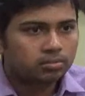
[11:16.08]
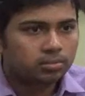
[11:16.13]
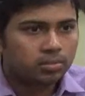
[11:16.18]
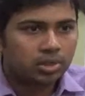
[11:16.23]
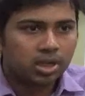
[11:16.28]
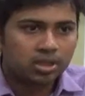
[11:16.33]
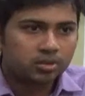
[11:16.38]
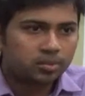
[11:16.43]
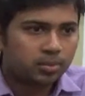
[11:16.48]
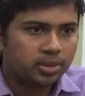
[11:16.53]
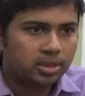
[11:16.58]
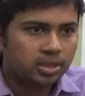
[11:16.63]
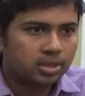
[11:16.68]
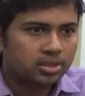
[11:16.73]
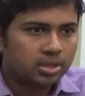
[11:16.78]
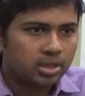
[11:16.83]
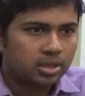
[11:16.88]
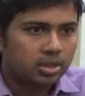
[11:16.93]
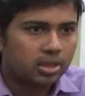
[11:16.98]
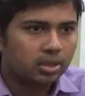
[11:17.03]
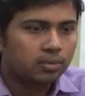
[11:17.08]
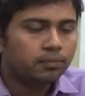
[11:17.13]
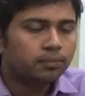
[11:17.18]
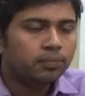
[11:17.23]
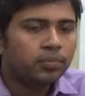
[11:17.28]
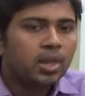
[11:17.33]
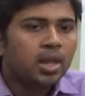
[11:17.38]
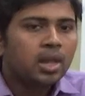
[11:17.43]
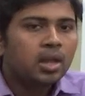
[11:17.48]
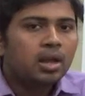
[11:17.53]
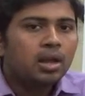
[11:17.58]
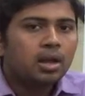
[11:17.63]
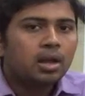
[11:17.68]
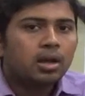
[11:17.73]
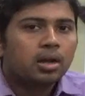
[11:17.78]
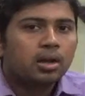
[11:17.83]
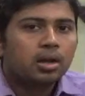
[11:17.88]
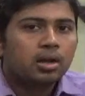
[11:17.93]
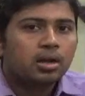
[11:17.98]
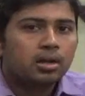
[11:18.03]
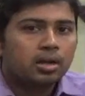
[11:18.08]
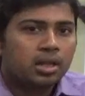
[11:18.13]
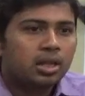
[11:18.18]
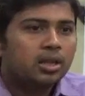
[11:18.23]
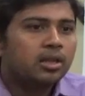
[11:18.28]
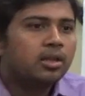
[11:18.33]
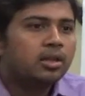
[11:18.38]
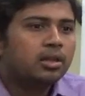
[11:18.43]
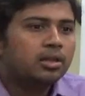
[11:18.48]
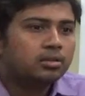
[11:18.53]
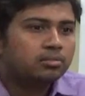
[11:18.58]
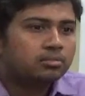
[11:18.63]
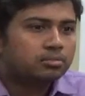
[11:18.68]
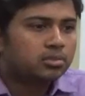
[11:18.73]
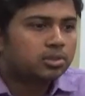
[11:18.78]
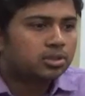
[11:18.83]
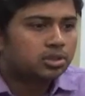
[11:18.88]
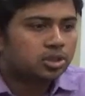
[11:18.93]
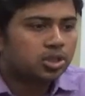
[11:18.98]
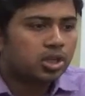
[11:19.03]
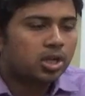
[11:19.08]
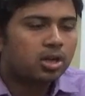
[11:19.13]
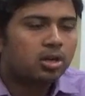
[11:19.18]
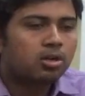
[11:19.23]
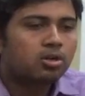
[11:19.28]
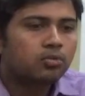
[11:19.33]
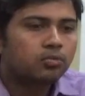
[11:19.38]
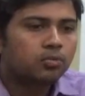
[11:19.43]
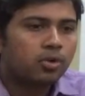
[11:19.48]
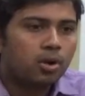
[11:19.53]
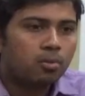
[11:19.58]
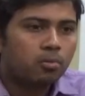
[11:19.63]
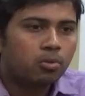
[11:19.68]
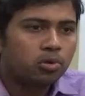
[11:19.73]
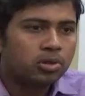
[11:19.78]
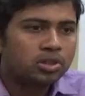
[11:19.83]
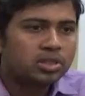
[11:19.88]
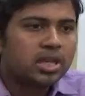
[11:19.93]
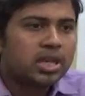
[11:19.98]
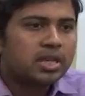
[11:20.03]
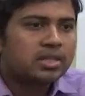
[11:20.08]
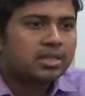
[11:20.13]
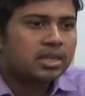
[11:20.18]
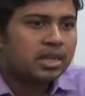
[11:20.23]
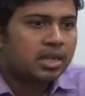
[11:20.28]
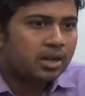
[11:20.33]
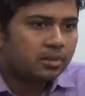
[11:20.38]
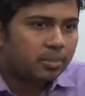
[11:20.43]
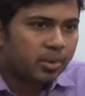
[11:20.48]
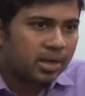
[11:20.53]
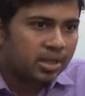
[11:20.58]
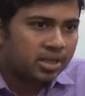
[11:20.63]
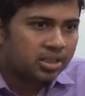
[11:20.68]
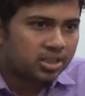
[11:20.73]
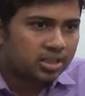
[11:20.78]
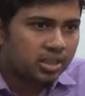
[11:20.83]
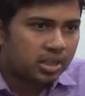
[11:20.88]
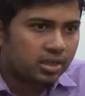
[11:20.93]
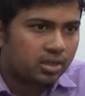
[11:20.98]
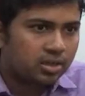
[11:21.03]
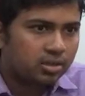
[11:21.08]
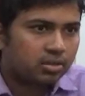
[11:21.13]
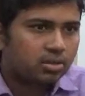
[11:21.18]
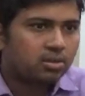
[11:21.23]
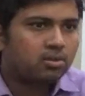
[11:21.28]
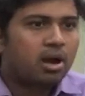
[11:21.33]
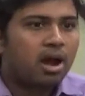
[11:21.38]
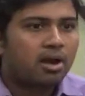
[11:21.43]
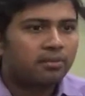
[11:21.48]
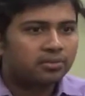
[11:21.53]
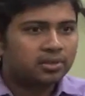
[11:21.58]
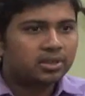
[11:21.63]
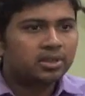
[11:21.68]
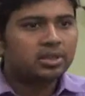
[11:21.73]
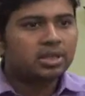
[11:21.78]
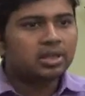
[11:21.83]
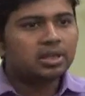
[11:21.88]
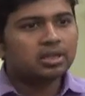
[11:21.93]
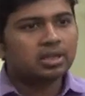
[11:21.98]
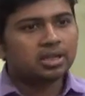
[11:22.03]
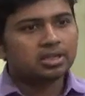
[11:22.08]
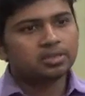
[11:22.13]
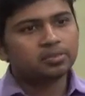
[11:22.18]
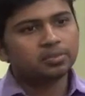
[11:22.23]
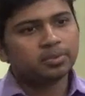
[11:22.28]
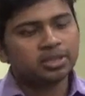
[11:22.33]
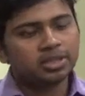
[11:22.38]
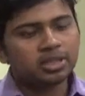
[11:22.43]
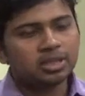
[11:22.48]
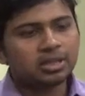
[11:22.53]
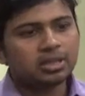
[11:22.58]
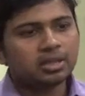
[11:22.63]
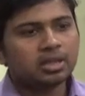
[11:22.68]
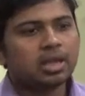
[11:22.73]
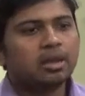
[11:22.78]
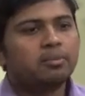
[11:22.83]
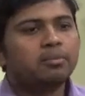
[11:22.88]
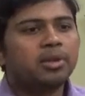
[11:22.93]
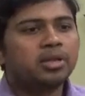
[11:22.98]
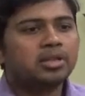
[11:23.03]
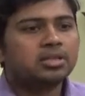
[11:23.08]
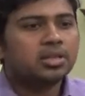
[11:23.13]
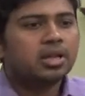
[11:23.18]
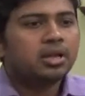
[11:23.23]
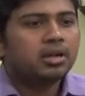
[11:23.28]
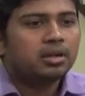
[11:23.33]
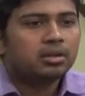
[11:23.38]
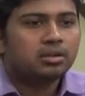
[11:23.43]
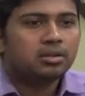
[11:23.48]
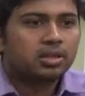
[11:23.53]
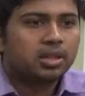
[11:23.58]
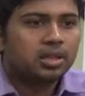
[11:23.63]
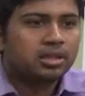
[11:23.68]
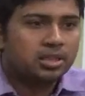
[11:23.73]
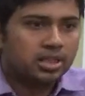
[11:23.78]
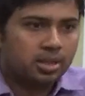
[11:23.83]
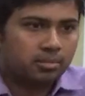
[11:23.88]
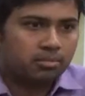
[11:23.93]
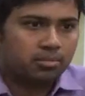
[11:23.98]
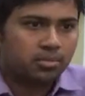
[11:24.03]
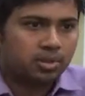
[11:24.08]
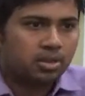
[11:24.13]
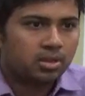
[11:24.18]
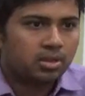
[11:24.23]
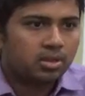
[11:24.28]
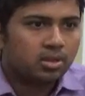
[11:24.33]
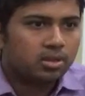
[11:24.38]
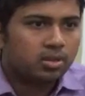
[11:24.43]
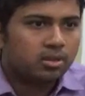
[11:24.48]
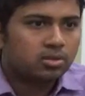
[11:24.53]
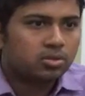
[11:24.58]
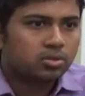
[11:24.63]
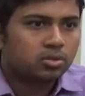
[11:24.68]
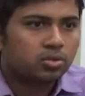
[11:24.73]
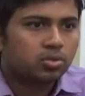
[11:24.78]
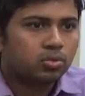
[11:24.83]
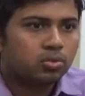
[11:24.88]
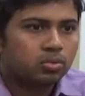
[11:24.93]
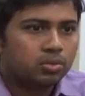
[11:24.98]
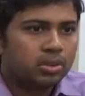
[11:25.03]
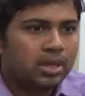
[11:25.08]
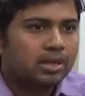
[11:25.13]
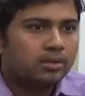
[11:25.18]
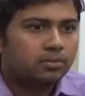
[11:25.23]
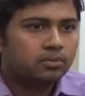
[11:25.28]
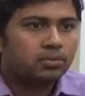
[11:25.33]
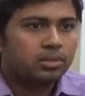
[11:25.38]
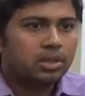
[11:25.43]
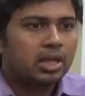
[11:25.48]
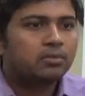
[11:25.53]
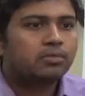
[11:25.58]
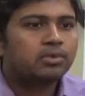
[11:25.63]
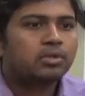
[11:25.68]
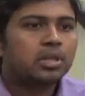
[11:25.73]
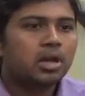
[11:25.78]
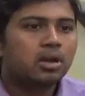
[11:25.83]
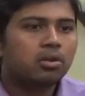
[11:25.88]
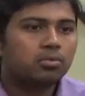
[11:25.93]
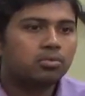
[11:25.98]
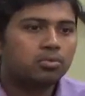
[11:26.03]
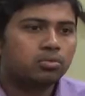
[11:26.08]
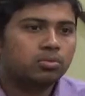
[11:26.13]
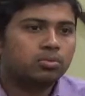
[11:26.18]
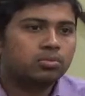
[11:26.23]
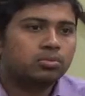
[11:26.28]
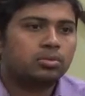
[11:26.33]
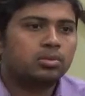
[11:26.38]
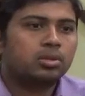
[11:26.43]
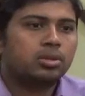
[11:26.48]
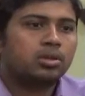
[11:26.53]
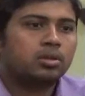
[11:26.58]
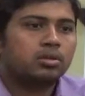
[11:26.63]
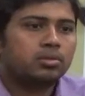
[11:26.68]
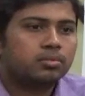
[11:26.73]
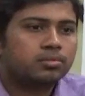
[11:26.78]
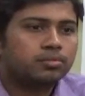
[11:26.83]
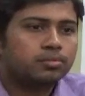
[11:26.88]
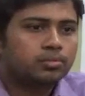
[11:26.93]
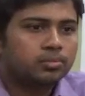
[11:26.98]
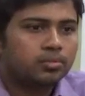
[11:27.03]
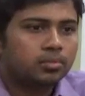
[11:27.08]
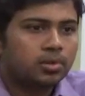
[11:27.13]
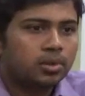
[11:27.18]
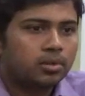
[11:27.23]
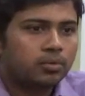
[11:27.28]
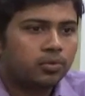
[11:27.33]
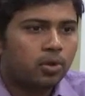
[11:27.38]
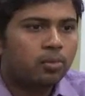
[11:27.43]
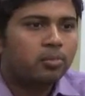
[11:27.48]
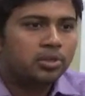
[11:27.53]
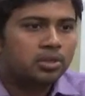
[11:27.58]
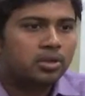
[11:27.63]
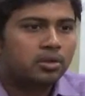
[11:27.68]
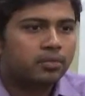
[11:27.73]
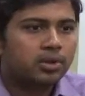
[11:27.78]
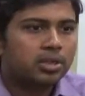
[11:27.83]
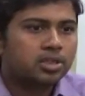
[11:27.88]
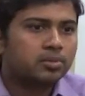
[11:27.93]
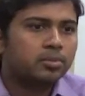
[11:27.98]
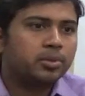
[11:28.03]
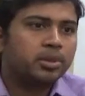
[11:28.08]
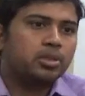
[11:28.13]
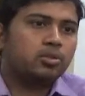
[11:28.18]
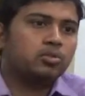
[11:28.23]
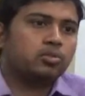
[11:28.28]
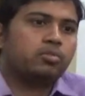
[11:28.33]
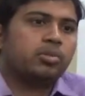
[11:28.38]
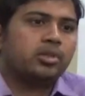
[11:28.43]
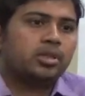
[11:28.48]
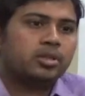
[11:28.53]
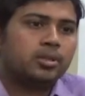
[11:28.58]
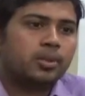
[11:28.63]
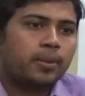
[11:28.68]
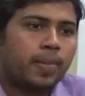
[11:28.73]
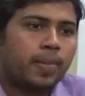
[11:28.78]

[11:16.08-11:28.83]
Gajapati Singh, he struggled to form Odisha as an independent state. Now, after that, Gajapati came inside Ganjam. So that was how the formation of Gajapati took place.